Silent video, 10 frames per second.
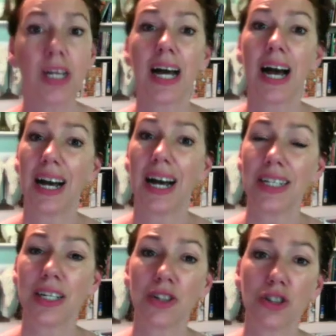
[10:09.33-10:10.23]
and it
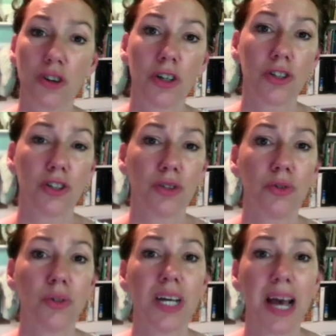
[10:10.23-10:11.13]
can start
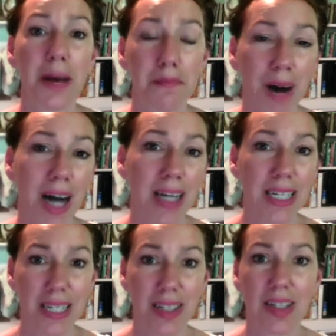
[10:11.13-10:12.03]
to embody
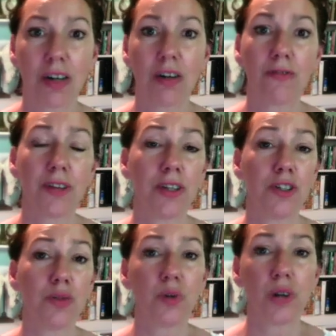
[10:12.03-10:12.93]
itself that you
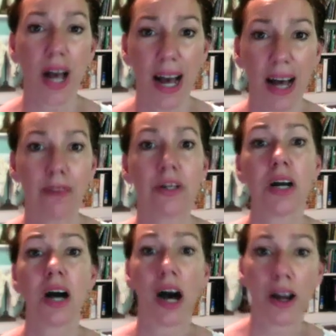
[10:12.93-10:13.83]
will have
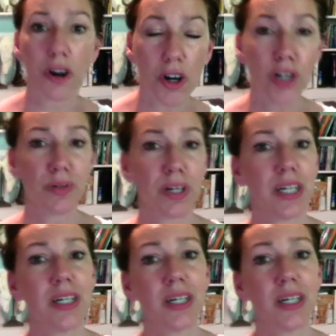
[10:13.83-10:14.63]
high heart rate,